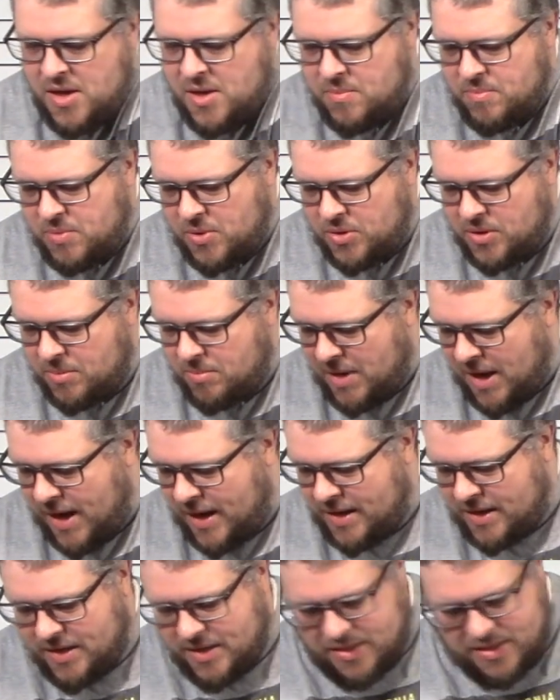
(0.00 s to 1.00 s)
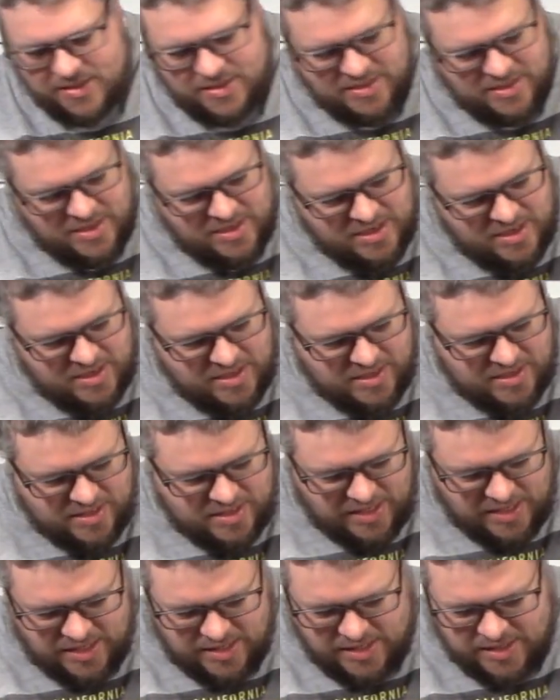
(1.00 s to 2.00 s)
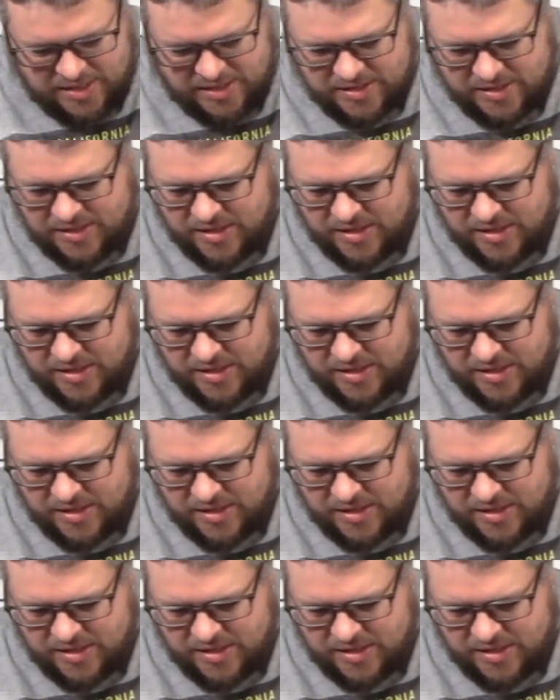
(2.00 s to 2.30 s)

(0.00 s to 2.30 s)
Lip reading: pull it back and